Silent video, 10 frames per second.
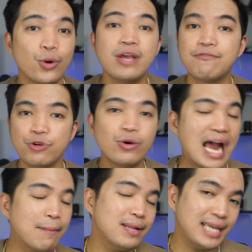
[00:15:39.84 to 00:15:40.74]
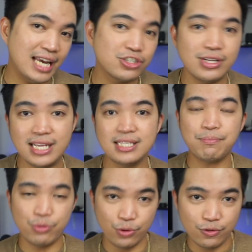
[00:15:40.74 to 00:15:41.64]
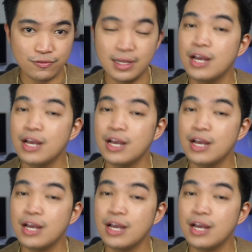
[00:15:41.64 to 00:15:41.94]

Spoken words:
if your application is approved,